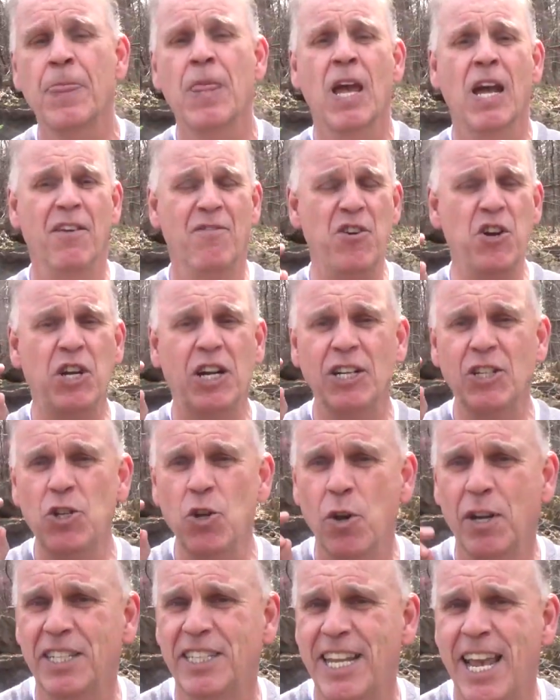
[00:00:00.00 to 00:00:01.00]
And if you could
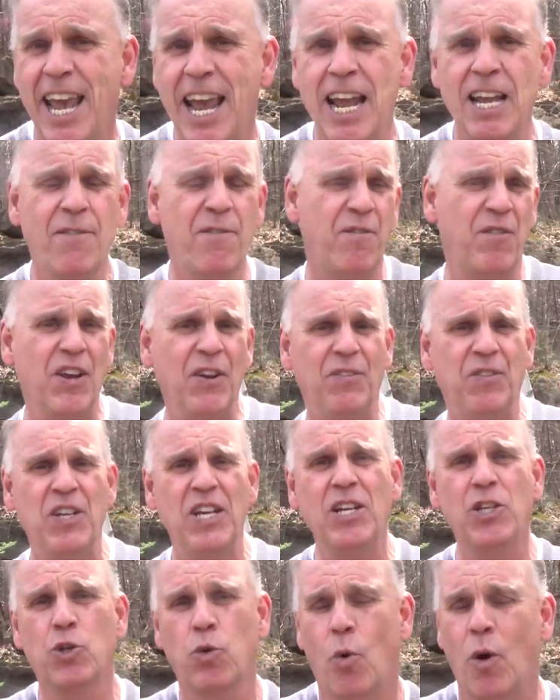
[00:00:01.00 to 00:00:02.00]
do it 10,
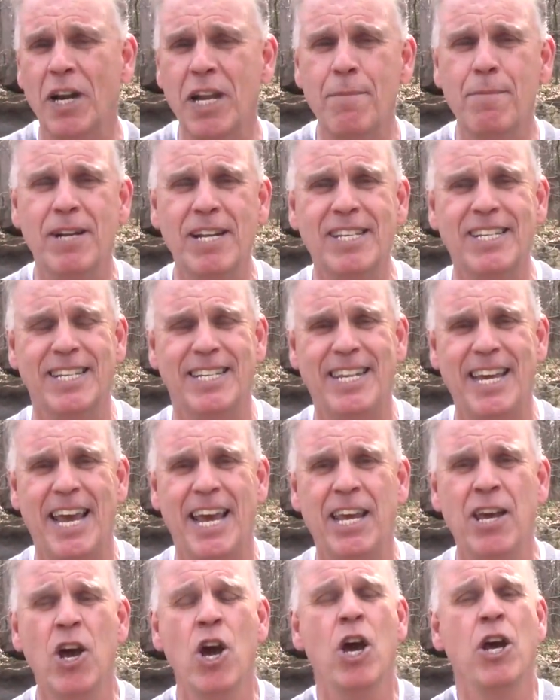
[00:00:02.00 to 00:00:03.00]
15, 20 minutes a
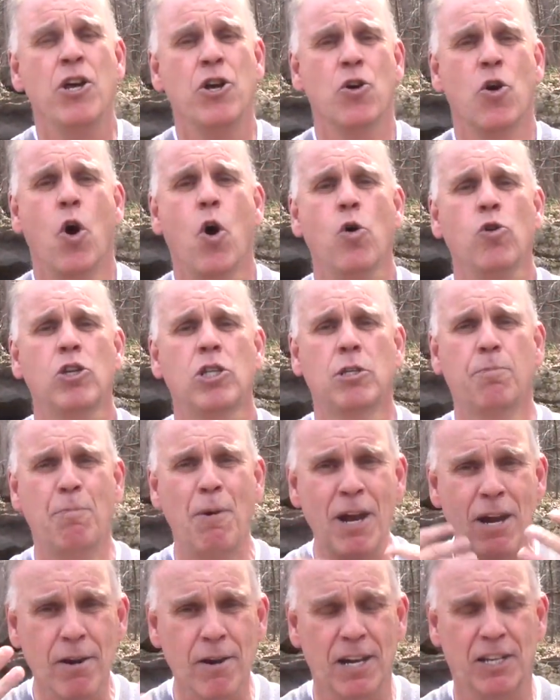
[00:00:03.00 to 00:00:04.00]
day, your whole
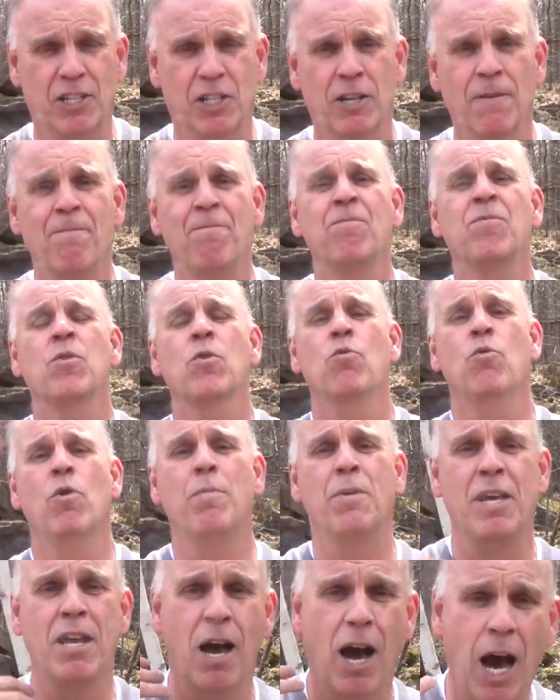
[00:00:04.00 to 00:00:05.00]
spirits will
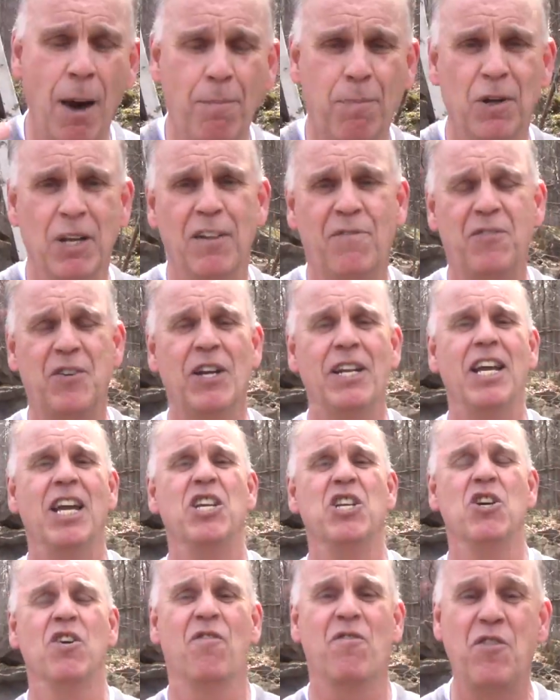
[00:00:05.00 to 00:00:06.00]
be uplifted
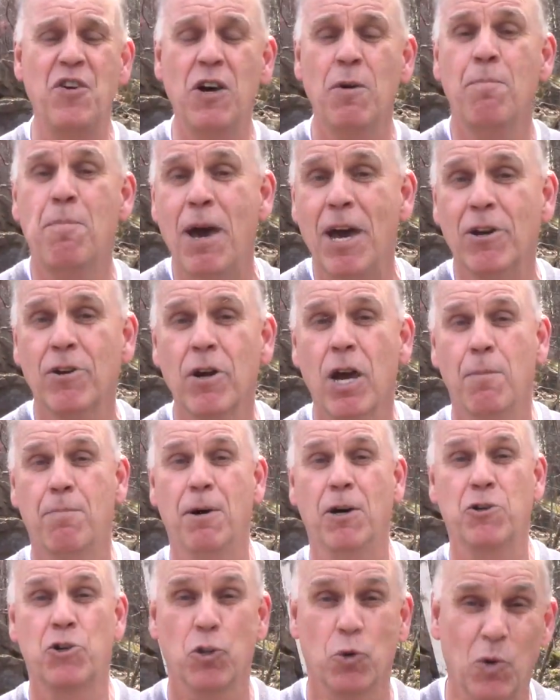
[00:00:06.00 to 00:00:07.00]
and you'll feel better
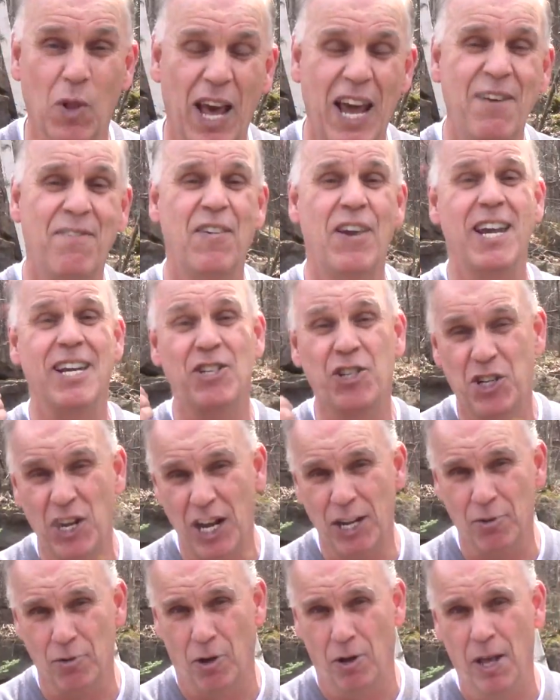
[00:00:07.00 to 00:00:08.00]
about your life in
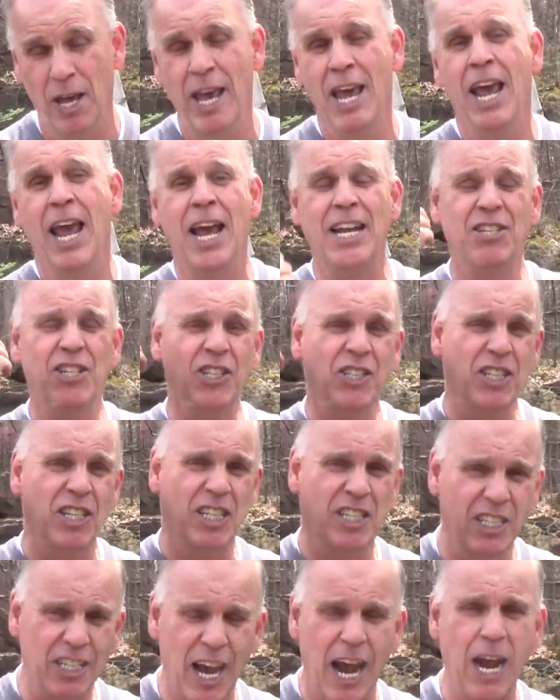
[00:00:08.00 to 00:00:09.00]
general. And just a
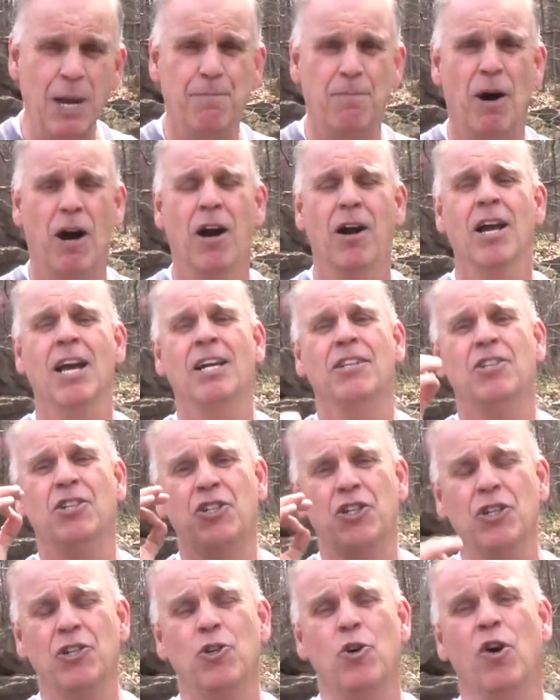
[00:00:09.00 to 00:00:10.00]
sidebar, did
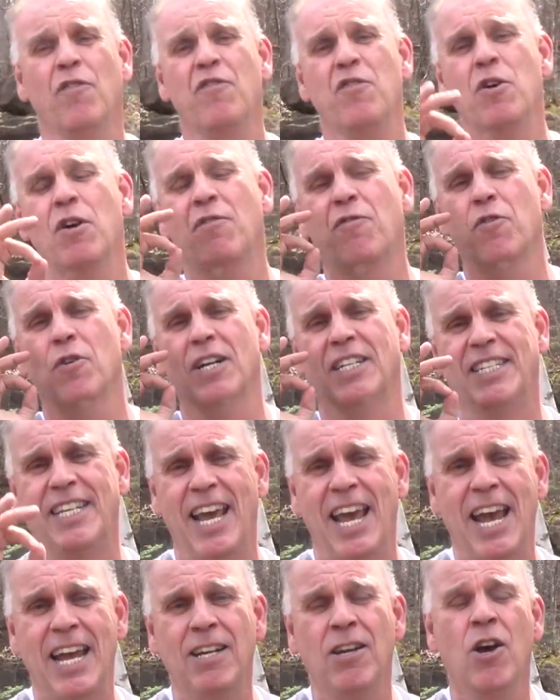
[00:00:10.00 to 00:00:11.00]
you know if you went for a
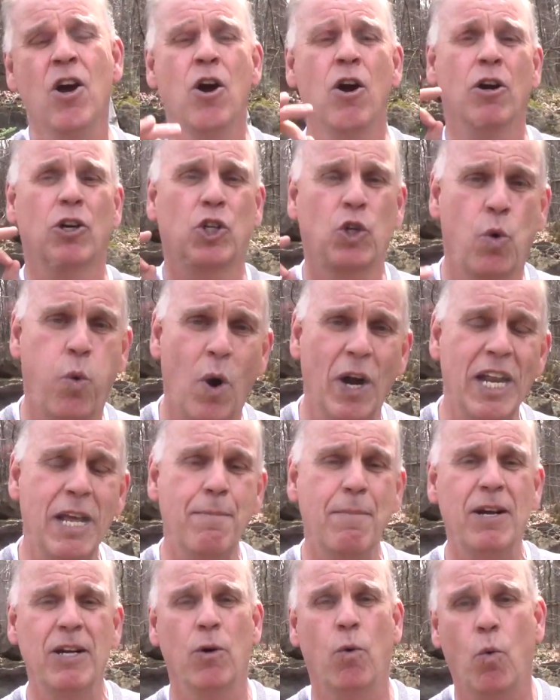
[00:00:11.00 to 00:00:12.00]
10 or 20
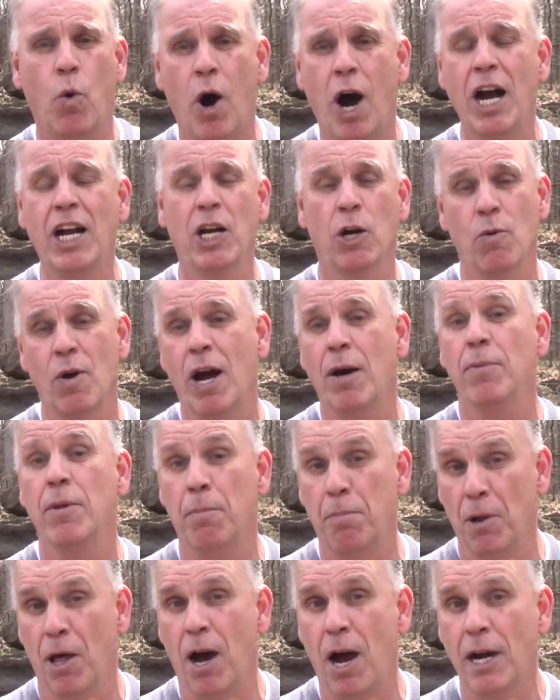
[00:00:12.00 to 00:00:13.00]
minute walk around the
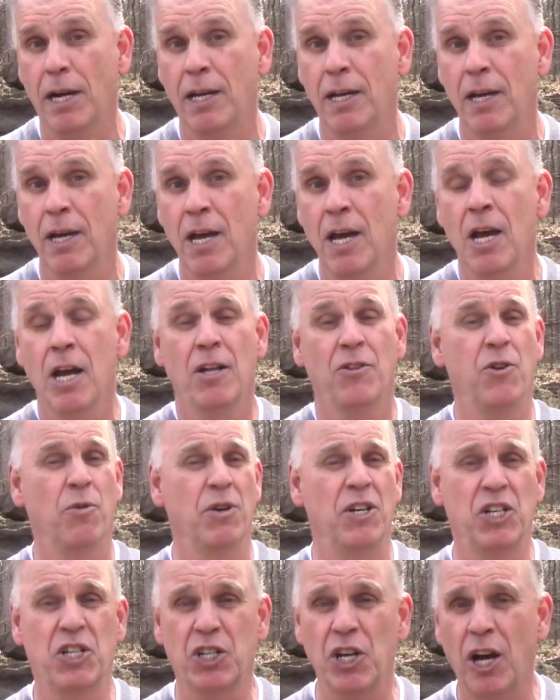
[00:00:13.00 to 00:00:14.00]
block, the
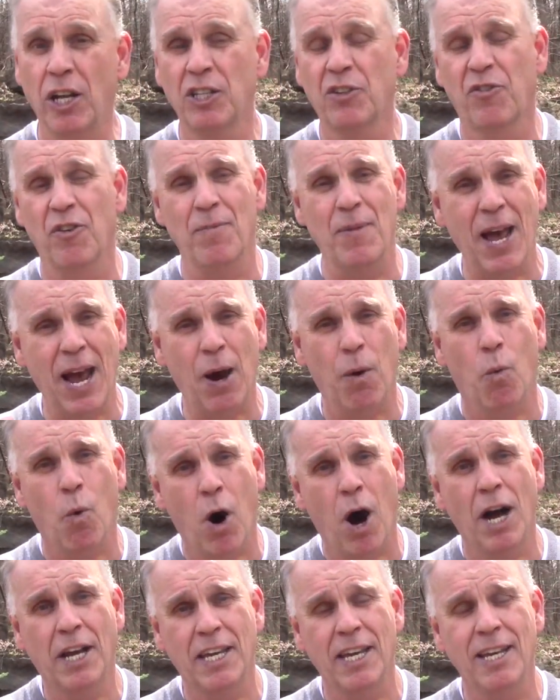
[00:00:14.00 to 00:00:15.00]
results from that
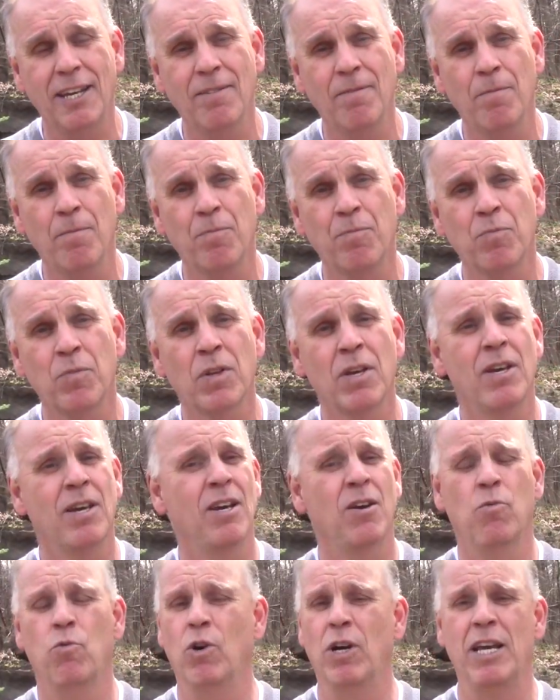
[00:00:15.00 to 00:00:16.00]
walking
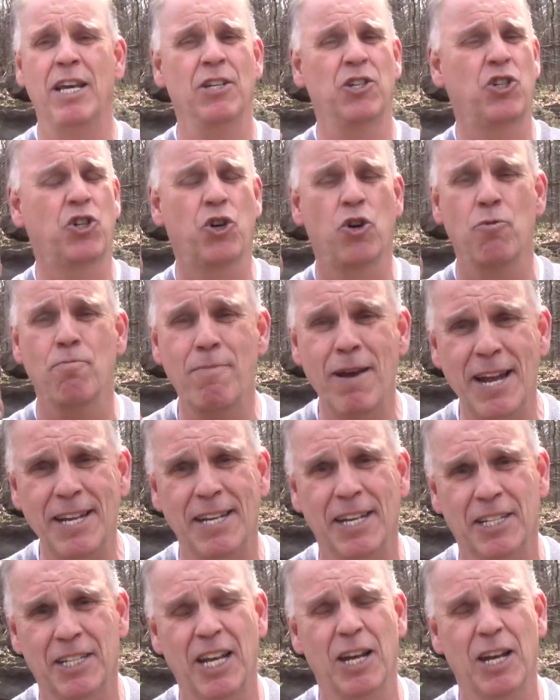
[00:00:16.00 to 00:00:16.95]
well, is tremendous.